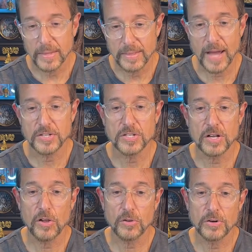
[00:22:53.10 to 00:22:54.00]
That's the
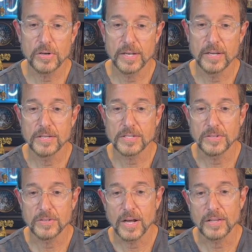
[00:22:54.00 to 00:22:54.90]
color it is I
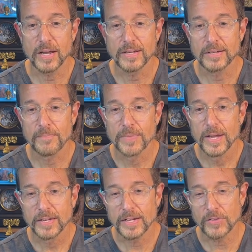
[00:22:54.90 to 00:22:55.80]
do not like.
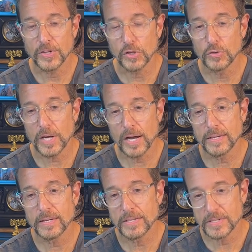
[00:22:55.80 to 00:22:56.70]
Yeah, the glue
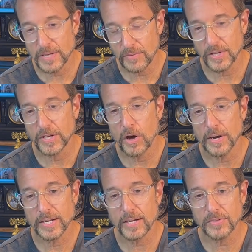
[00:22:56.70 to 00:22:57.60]
gun is definitely
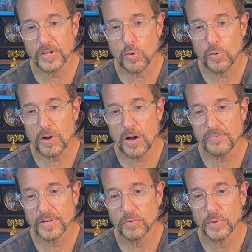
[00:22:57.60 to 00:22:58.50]
gone. I cut the cord
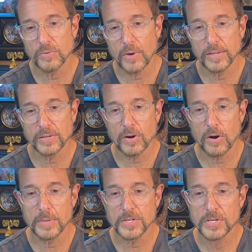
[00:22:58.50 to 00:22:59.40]
off and it went right in the
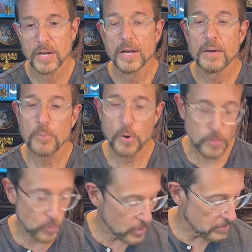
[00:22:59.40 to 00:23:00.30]
garbage.
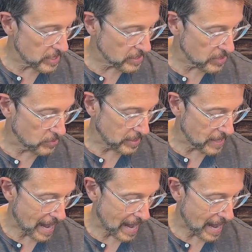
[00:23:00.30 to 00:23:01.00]
Purple would have been a good one.